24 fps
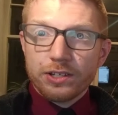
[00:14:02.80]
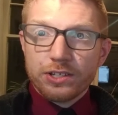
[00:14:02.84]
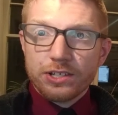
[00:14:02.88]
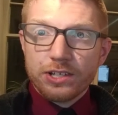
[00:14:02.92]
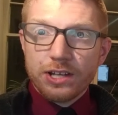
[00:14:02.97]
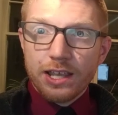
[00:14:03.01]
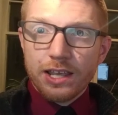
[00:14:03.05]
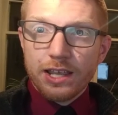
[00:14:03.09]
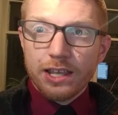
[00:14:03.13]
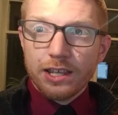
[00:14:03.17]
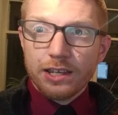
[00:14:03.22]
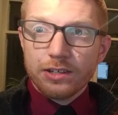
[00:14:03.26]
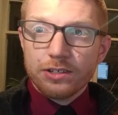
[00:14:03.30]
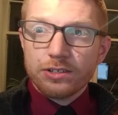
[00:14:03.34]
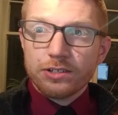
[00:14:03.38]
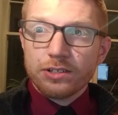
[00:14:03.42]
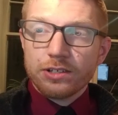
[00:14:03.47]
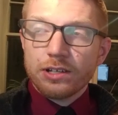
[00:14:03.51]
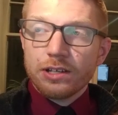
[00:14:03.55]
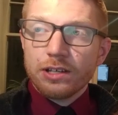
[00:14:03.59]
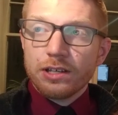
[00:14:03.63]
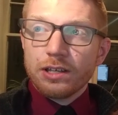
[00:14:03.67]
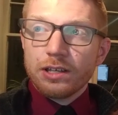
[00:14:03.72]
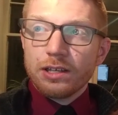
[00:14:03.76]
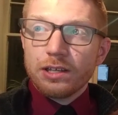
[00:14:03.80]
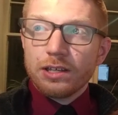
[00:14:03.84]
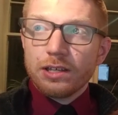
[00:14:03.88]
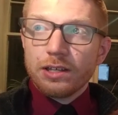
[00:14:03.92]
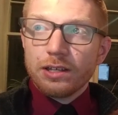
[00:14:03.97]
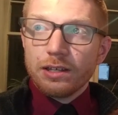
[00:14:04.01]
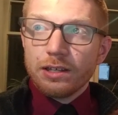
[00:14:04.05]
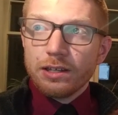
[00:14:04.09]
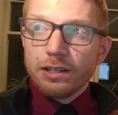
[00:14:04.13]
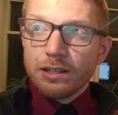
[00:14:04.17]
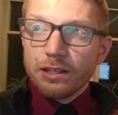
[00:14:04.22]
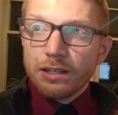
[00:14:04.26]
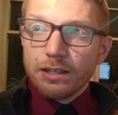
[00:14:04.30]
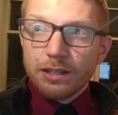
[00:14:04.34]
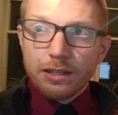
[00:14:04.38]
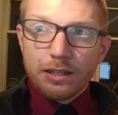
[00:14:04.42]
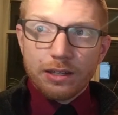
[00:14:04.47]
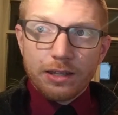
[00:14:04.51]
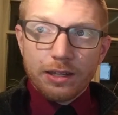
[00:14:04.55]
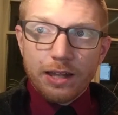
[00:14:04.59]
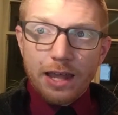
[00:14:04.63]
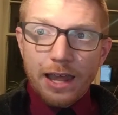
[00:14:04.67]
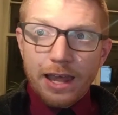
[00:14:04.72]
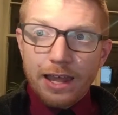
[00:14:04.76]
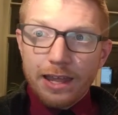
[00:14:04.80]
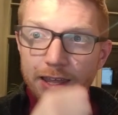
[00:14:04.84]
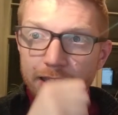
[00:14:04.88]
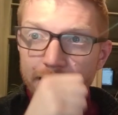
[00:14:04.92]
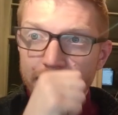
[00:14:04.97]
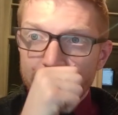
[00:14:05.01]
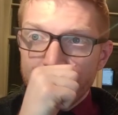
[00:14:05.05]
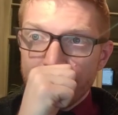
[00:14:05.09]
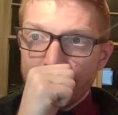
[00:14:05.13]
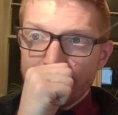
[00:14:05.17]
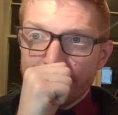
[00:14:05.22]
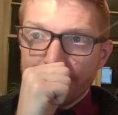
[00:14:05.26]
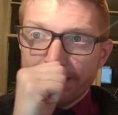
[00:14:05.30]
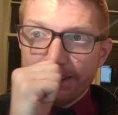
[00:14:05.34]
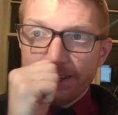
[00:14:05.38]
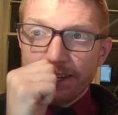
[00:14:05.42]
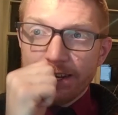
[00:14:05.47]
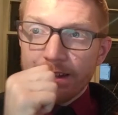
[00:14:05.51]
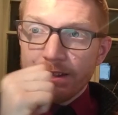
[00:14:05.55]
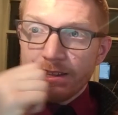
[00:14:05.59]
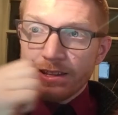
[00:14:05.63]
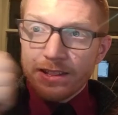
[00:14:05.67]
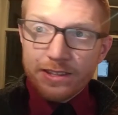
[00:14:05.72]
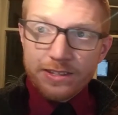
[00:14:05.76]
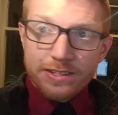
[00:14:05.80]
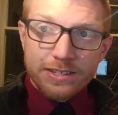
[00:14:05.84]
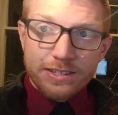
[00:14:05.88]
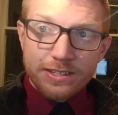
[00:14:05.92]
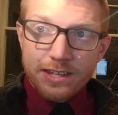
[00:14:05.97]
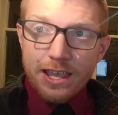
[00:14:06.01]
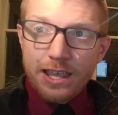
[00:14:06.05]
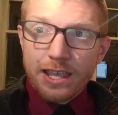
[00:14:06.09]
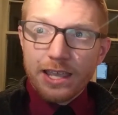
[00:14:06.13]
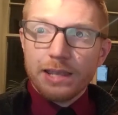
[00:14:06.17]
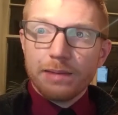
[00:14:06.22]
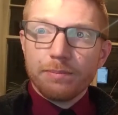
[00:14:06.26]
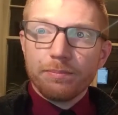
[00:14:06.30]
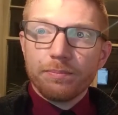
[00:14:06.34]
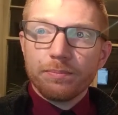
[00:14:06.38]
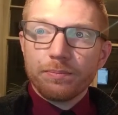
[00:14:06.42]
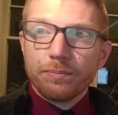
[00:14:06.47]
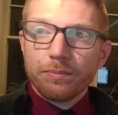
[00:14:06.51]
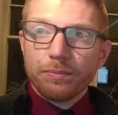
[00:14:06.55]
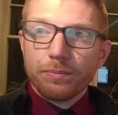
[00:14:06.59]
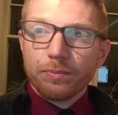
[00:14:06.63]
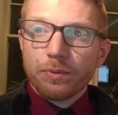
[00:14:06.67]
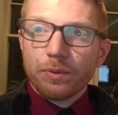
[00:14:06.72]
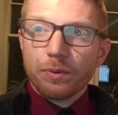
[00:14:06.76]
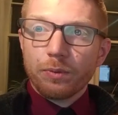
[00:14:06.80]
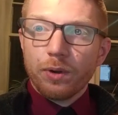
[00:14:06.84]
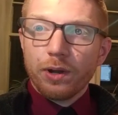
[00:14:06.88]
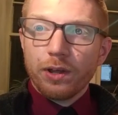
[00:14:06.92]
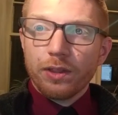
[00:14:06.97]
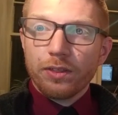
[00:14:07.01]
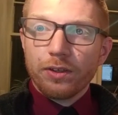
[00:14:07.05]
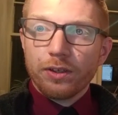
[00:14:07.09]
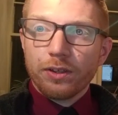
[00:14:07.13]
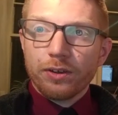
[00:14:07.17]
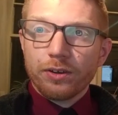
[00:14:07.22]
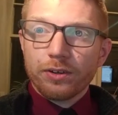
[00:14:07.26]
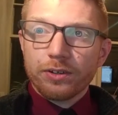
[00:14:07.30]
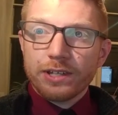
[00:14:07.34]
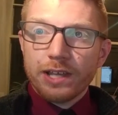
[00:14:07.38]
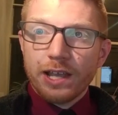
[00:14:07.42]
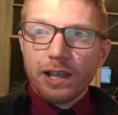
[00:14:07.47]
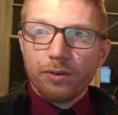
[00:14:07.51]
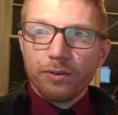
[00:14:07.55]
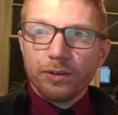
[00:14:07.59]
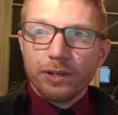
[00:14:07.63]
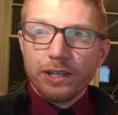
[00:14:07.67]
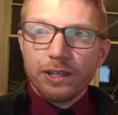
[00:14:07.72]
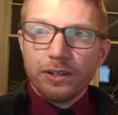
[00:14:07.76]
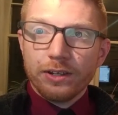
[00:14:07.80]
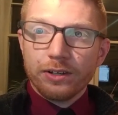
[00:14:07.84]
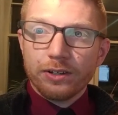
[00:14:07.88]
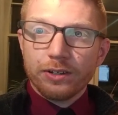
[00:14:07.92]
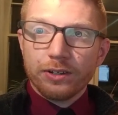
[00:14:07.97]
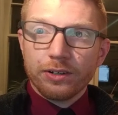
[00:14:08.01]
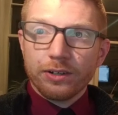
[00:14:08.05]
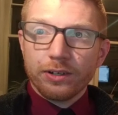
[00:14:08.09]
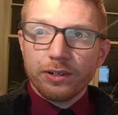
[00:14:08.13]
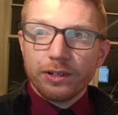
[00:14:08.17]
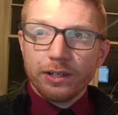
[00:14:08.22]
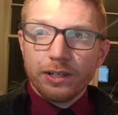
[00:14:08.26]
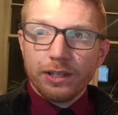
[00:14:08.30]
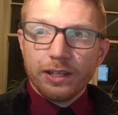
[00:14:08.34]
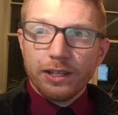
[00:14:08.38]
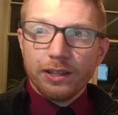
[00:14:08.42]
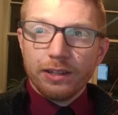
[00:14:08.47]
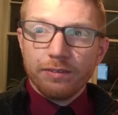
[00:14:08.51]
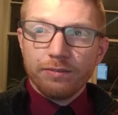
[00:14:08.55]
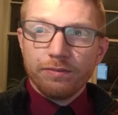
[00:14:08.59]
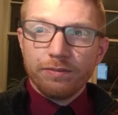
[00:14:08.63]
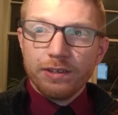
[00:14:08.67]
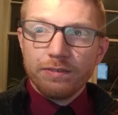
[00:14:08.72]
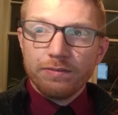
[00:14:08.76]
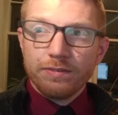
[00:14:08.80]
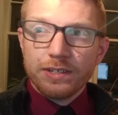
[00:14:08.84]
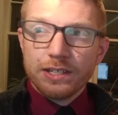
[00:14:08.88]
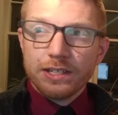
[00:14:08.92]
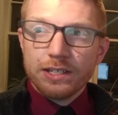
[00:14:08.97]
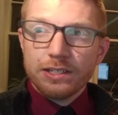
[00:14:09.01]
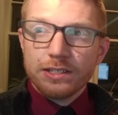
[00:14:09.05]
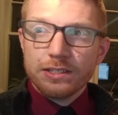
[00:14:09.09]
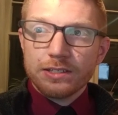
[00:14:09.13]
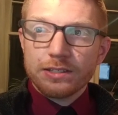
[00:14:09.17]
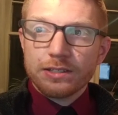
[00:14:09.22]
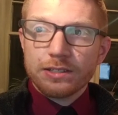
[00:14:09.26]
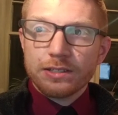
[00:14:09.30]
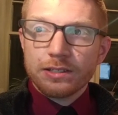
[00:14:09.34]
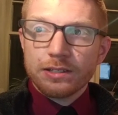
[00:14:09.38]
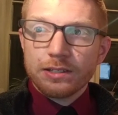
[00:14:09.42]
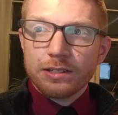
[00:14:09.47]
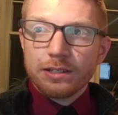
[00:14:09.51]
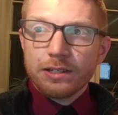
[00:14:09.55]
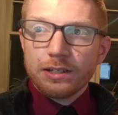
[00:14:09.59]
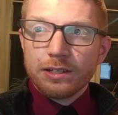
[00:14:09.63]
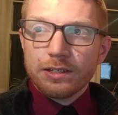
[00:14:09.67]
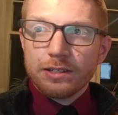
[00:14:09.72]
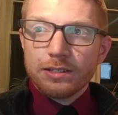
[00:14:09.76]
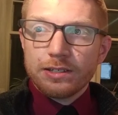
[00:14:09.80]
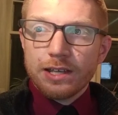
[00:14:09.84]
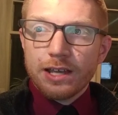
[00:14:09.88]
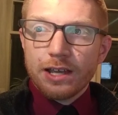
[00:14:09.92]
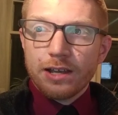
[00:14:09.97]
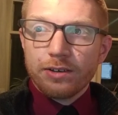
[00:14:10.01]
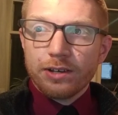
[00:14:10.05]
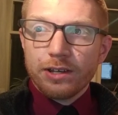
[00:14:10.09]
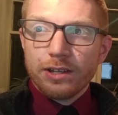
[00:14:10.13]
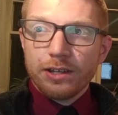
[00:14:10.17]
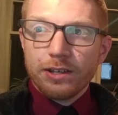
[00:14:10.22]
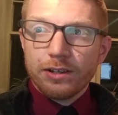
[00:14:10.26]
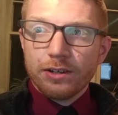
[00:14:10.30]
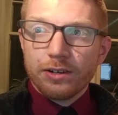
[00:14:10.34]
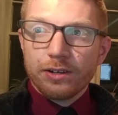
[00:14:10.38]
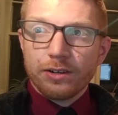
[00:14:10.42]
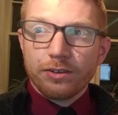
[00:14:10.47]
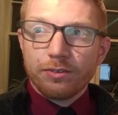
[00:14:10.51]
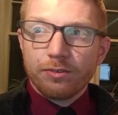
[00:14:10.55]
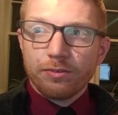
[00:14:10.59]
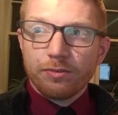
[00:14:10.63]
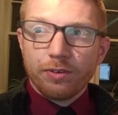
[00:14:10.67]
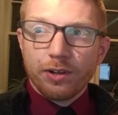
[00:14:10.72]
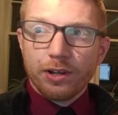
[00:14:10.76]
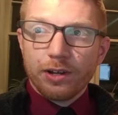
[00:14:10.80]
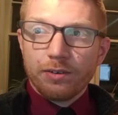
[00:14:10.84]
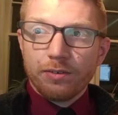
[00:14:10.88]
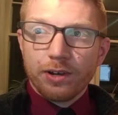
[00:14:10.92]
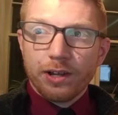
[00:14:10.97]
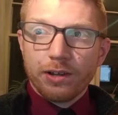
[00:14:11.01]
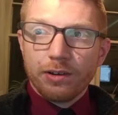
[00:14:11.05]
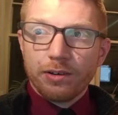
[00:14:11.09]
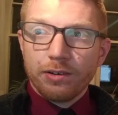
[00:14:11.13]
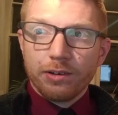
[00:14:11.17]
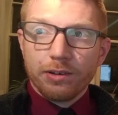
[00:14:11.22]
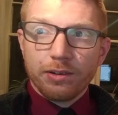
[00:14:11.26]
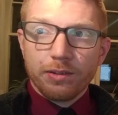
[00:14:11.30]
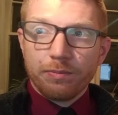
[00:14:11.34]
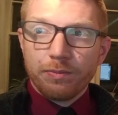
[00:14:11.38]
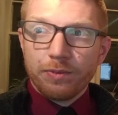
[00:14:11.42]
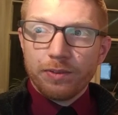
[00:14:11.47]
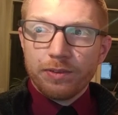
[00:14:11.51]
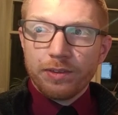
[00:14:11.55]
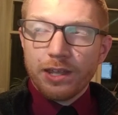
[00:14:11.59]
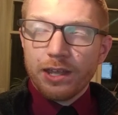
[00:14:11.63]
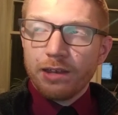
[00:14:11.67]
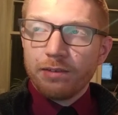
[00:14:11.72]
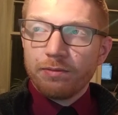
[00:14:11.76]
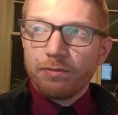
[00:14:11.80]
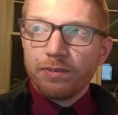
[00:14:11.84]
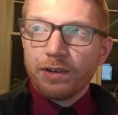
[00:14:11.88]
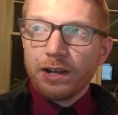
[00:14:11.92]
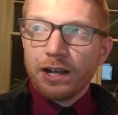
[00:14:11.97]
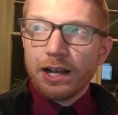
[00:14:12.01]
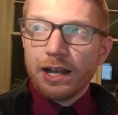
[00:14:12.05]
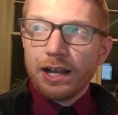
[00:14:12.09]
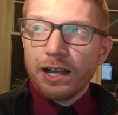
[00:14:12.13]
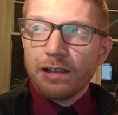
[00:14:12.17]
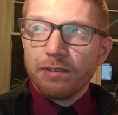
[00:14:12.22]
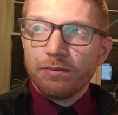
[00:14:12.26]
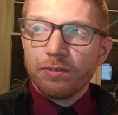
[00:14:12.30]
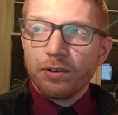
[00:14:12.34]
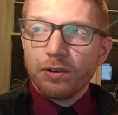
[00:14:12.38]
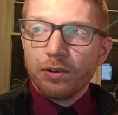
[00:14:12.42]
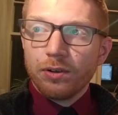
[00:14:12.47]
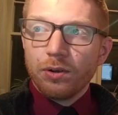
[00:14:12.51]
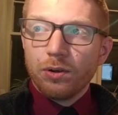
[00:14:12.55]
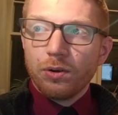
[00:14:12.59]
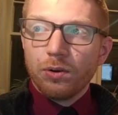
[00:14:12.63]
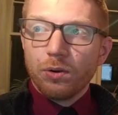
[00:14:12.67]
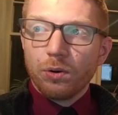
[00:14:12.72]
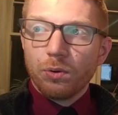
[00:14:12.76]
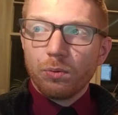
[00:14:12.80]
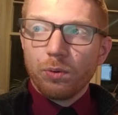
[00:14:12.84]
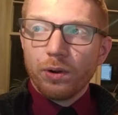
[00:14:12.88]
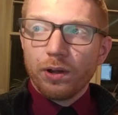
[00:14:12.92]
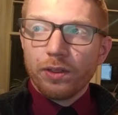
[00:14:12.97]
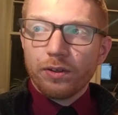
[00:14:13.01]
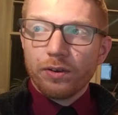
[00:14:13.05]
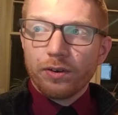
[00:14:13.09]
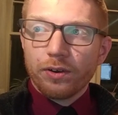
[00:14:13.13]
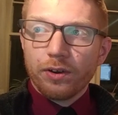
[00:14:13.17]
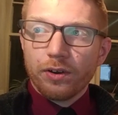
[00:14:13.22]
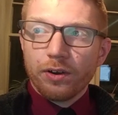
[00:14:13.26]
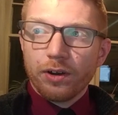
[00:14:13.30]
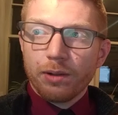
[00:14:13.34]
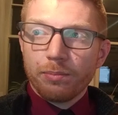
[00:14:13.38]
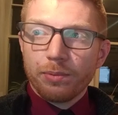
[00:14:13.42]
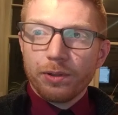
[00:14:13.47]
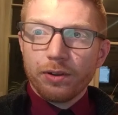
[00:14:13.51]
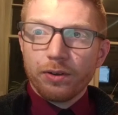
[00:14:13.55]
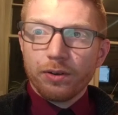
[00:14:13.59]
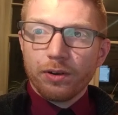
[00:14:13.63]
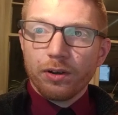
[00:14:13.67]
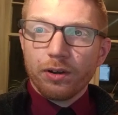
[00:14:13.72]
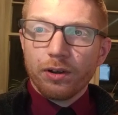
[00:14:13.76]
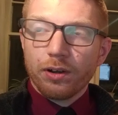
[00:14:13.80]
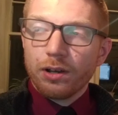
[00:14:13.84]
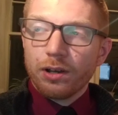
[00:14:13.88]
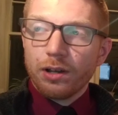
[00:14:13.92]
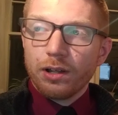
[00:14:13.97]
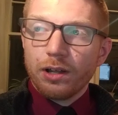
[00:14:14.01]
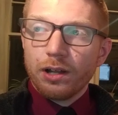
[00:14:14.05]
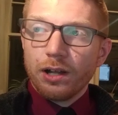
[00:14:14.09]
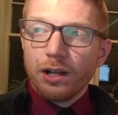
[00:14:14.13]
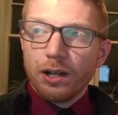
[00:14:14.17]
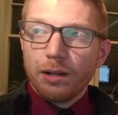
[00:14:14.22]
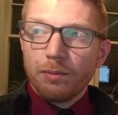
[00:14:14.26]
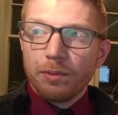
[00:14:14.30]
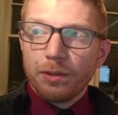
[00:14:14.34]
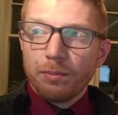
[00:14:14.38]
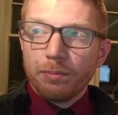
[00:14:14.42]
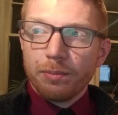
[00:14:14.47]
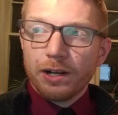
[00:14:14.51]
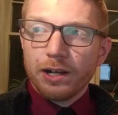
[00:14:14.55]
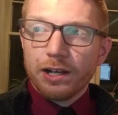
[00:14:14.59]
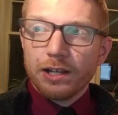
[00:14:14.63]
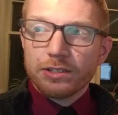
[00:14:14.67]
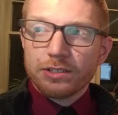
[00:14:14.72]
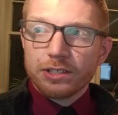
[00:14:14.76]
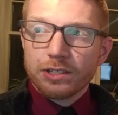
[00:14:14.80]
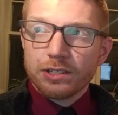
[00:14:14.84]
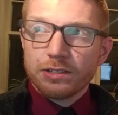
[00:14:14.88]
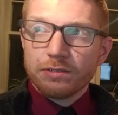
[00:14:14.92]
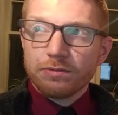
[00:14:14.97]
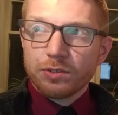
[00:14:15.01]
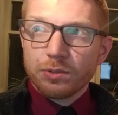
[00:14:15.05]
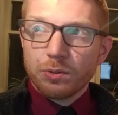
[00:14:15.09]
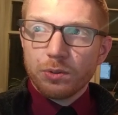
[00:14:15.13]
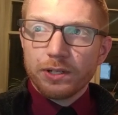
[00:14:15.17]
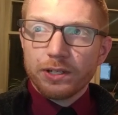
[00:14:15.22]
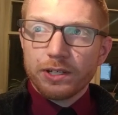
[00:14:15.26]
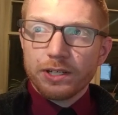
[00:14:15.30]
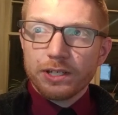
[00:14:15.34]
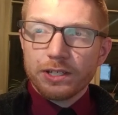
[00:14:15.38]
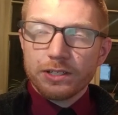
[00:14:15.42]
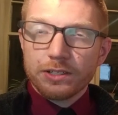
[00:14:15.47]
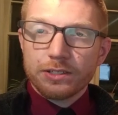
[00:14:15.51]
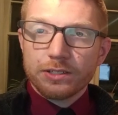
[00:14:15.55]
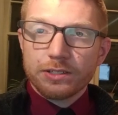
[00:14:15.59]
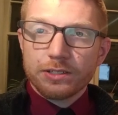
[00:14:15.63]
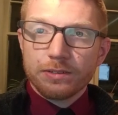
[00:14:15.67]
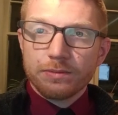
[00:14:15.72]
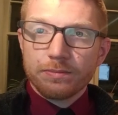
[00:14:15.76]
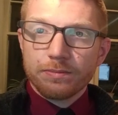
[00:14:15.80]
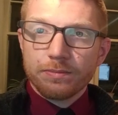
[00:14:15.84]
change is the same whether you're down here in the 50s, down here right around 10.5, or whether you're up here in the positive 20s.